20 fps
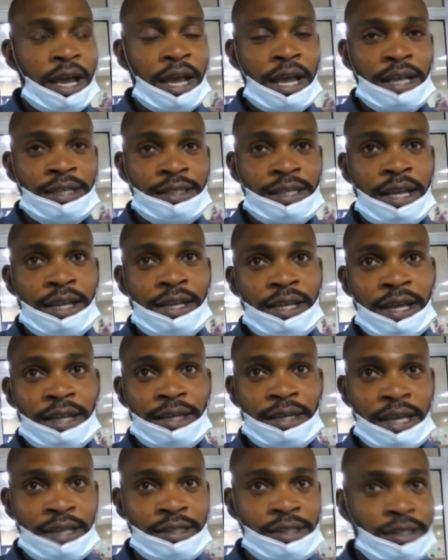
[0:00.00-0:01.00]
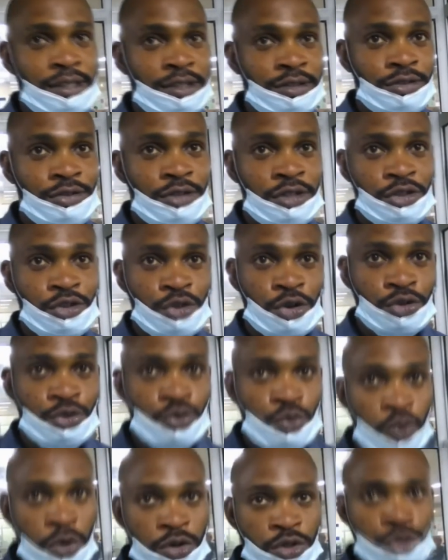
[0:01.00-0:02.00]
exactly at 90 degrees or
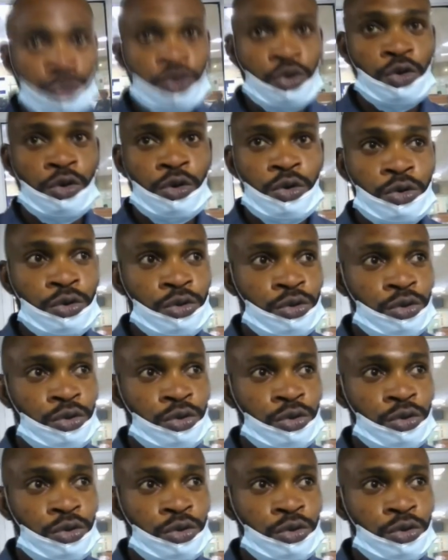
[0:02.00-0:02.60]
squat solo.